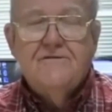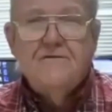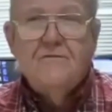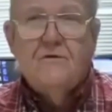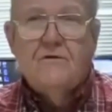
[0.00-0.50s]

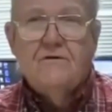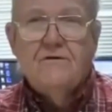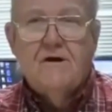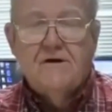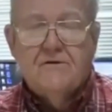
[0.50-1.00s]
First of
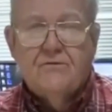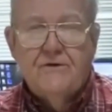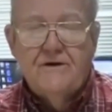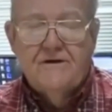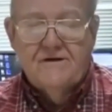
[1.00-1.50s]

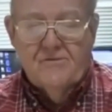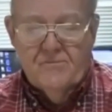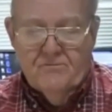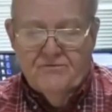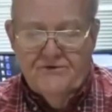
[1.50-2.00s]
all,
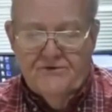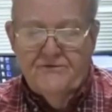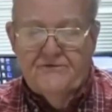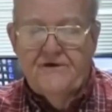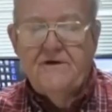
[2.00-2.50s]

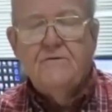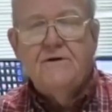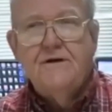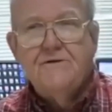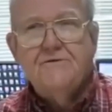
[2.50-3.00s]

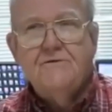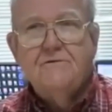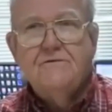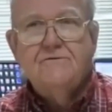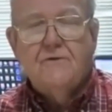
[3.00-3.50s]

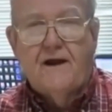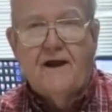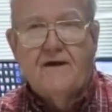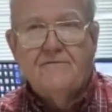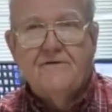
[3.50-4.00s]
producing your
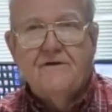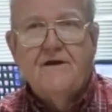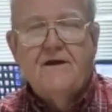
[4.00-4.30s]
initial